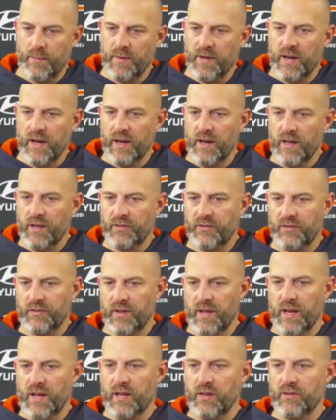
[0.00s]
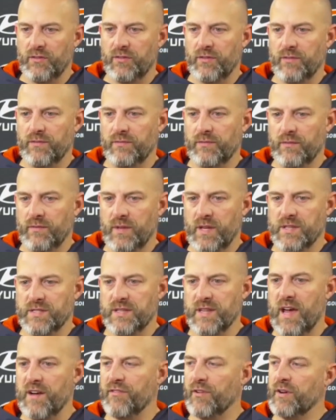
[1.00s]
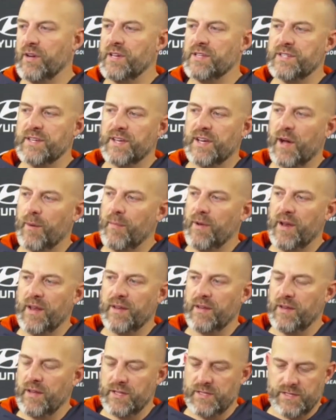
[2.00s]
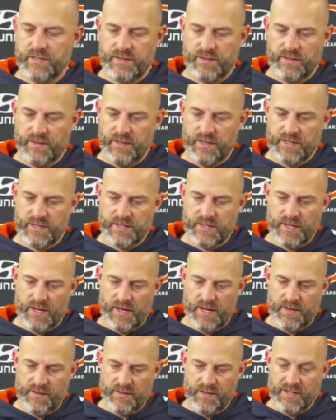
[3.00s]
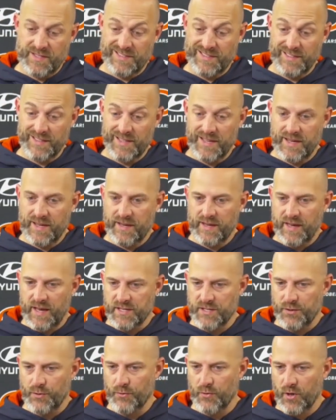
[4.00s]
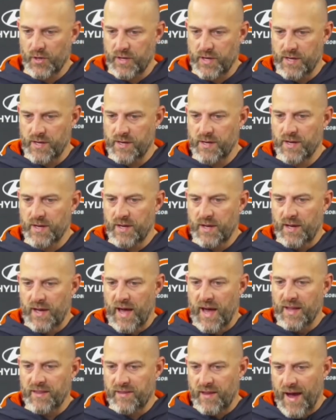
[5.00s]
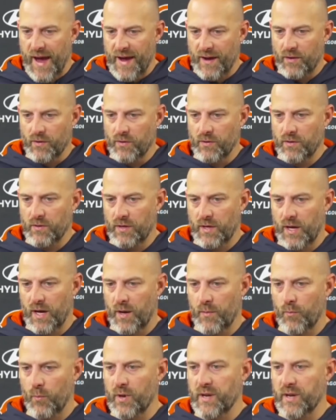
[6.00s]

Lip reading: It's never easy coming into this league as a rookie at tackle.